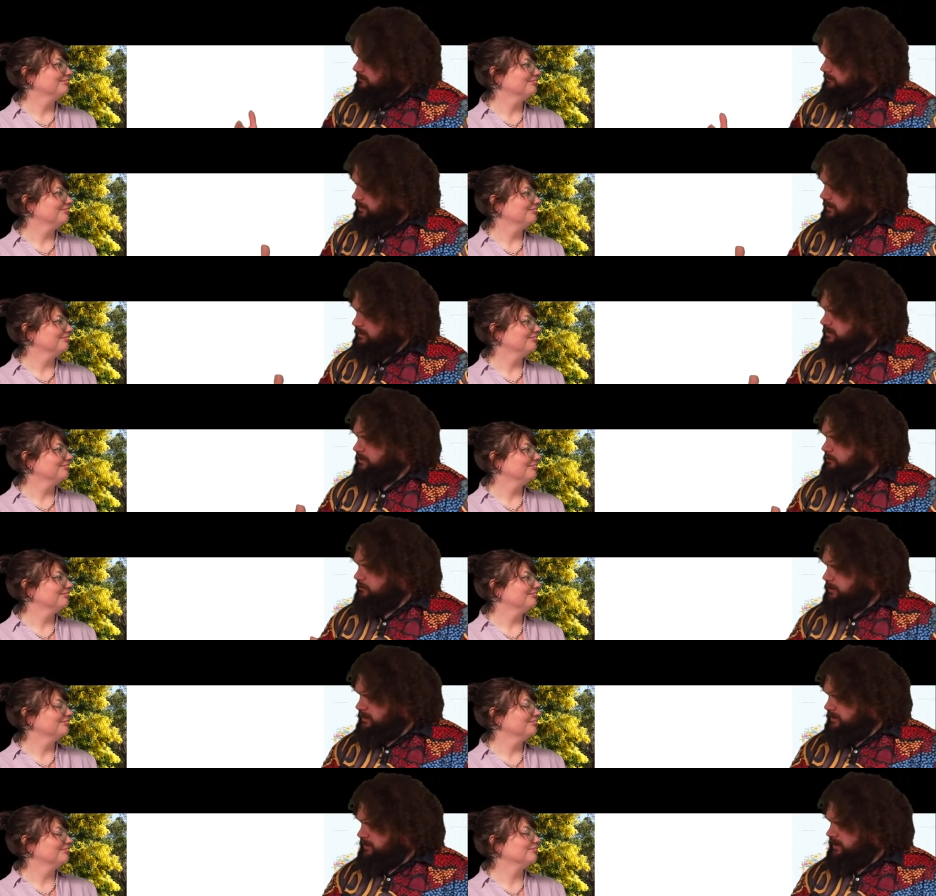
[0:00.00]
Speaker 1: make their
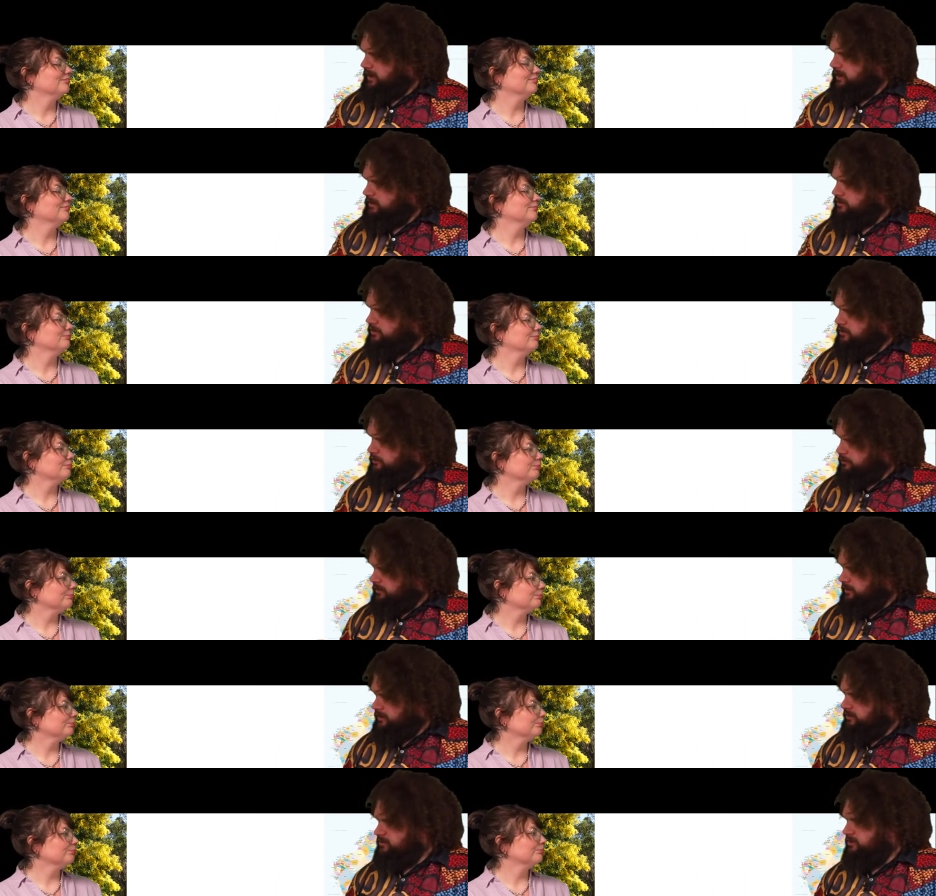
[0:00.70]
way down the
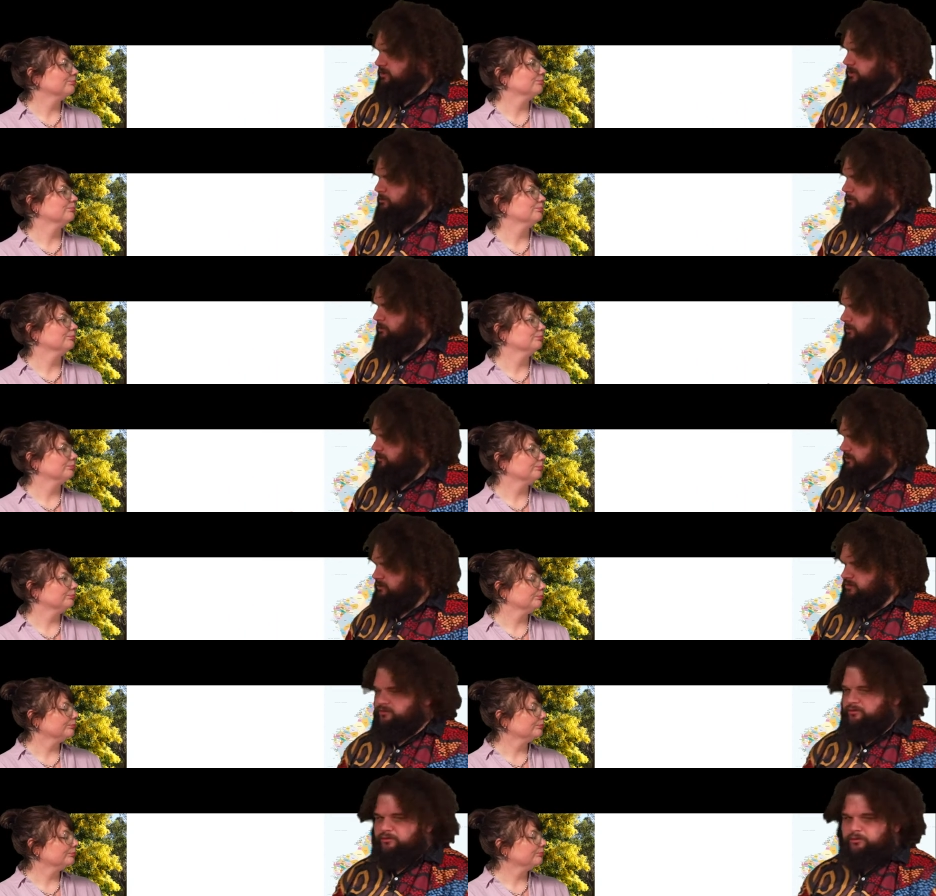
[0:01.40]
creeks and the
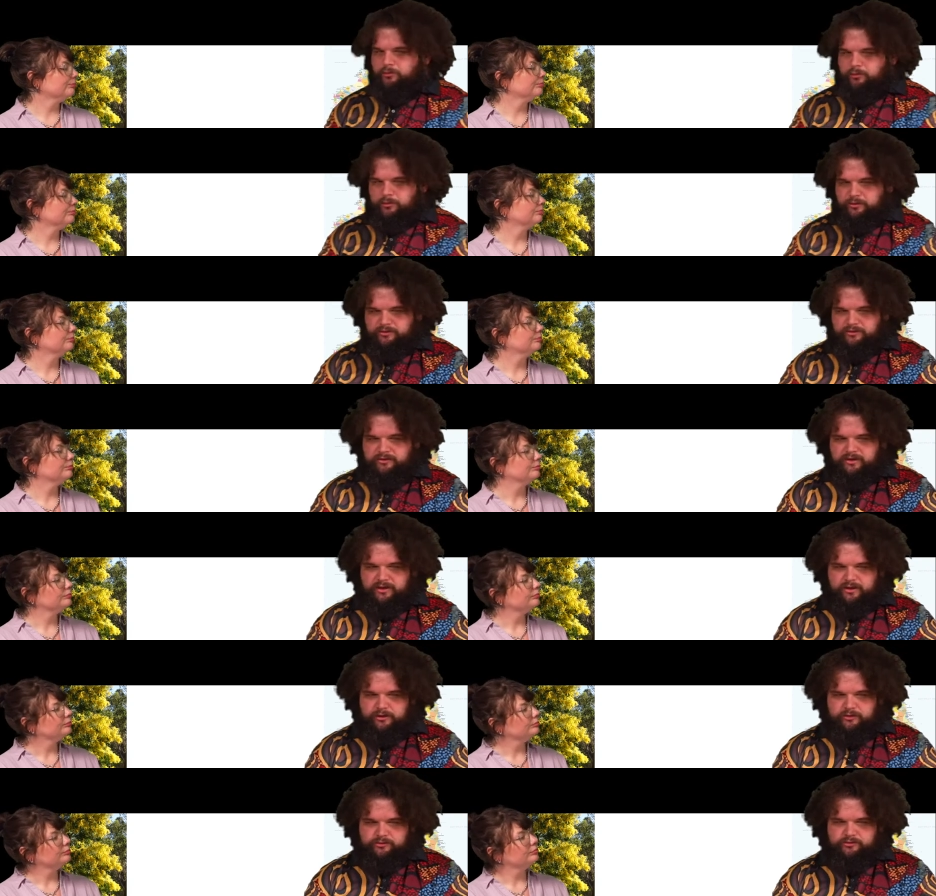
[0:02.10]
rivers towards
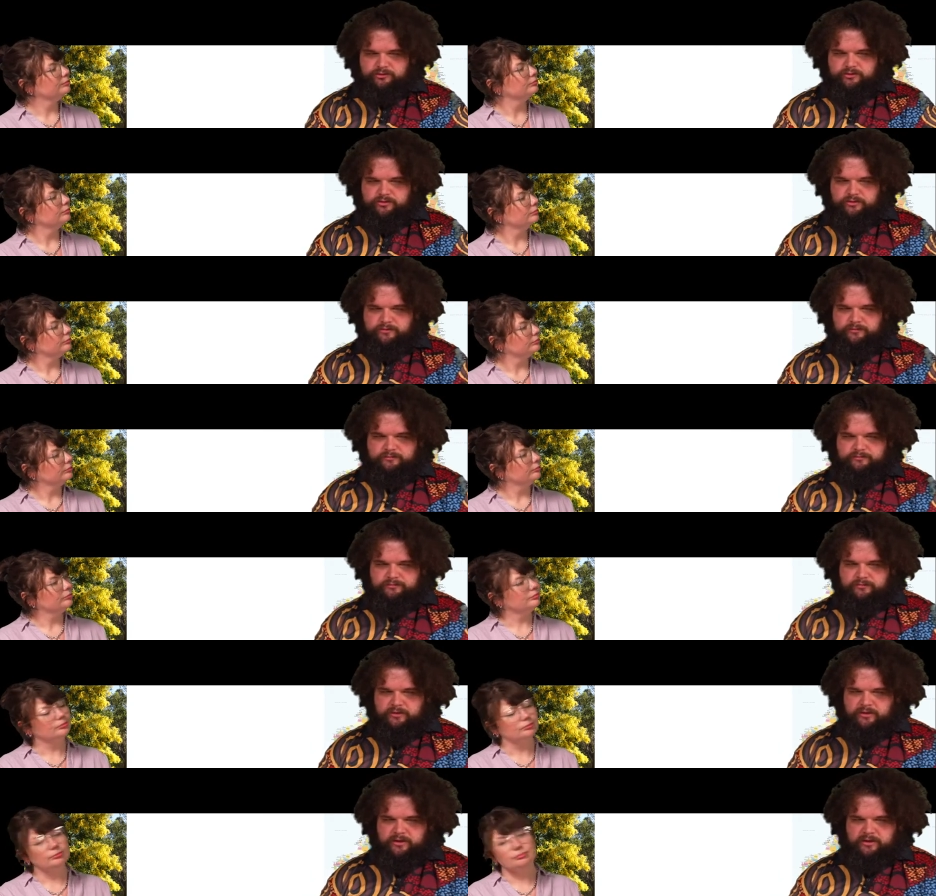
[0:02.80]
the ocean.
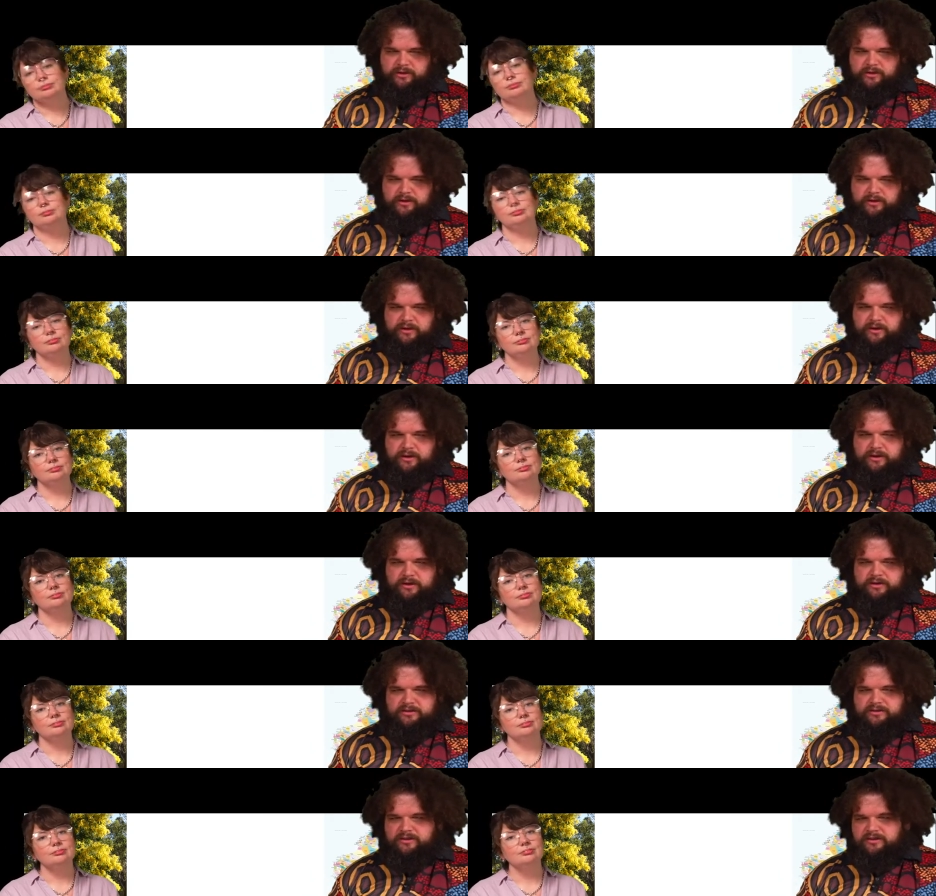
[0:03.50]

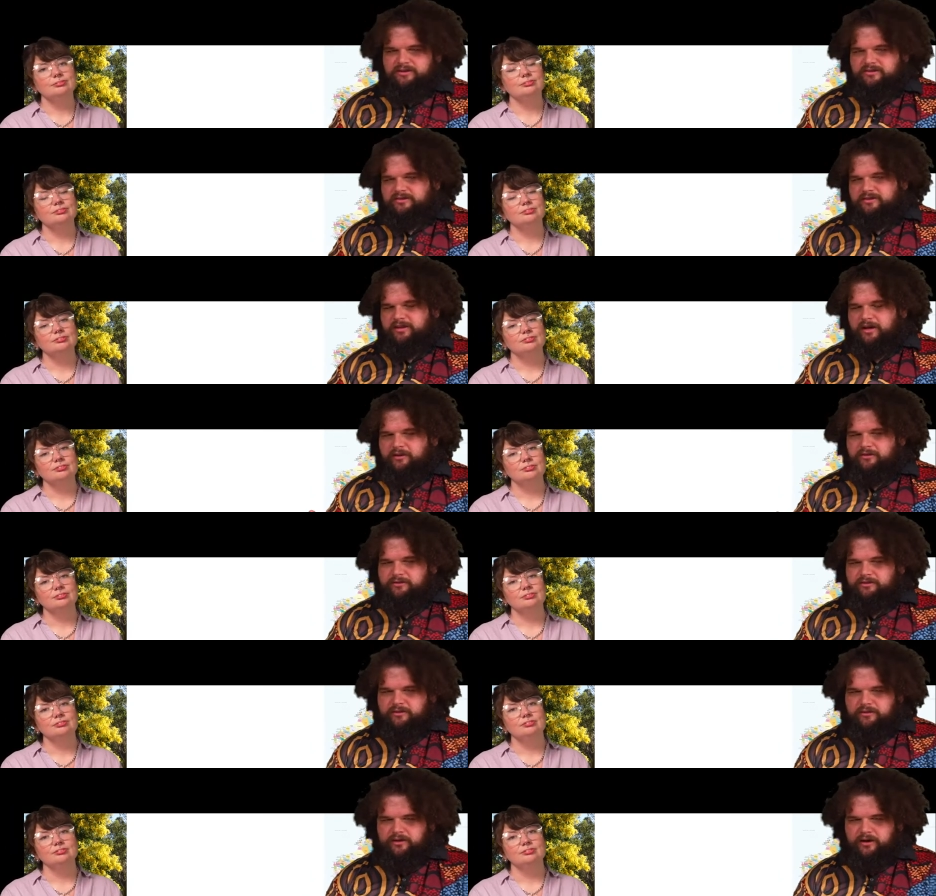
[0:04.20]
So this
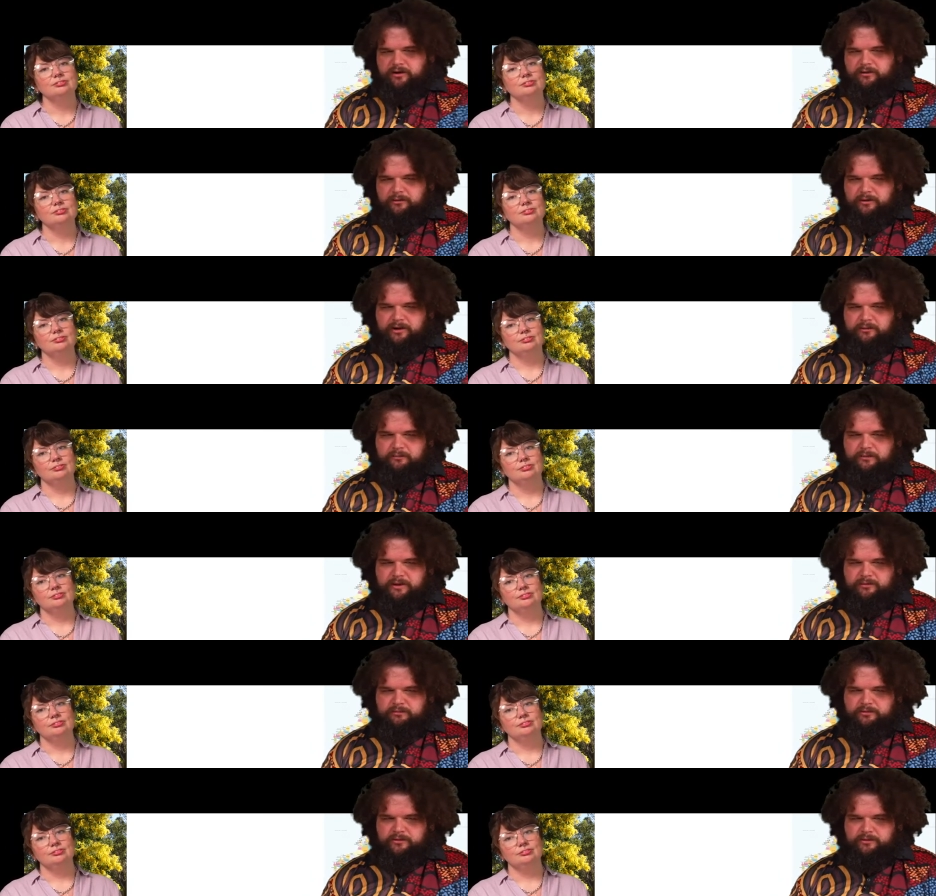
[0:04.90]
tells the D'harawal
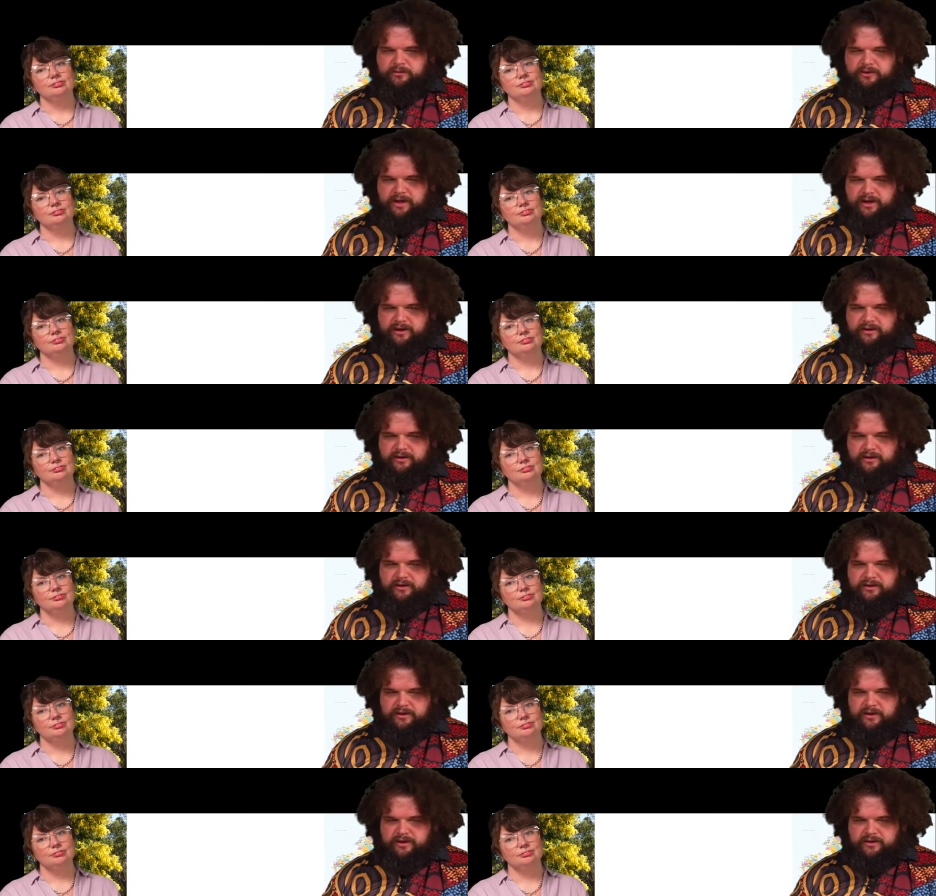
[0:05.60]
people that
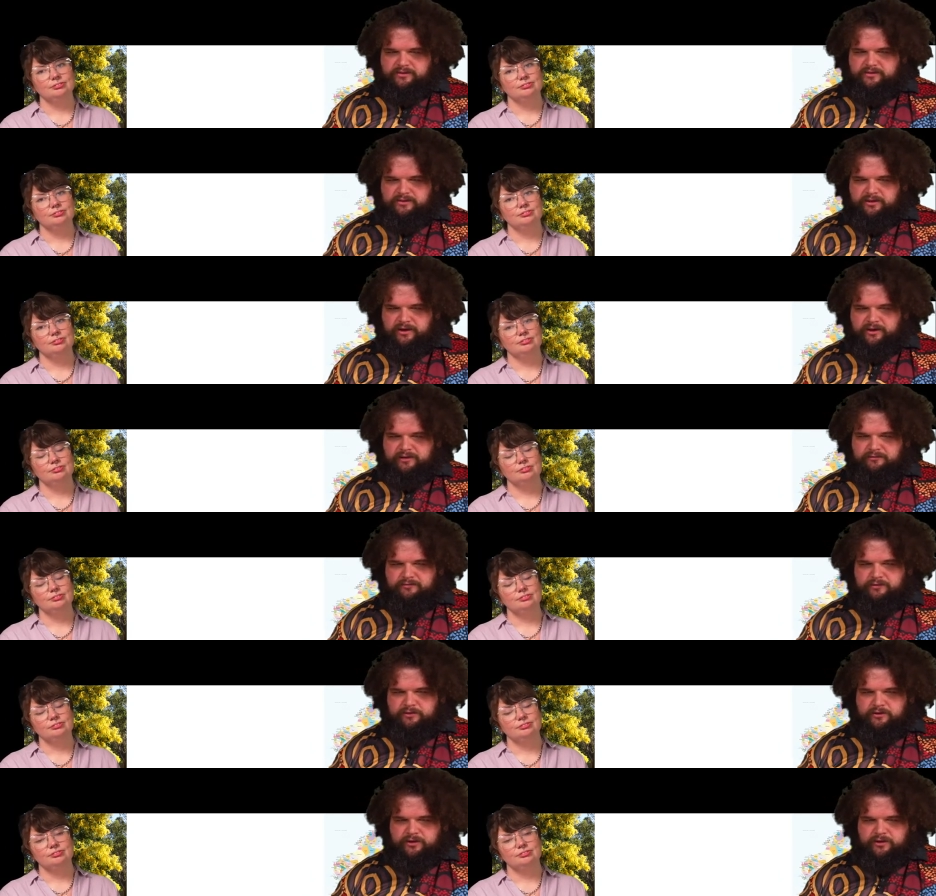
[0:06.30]
it's time for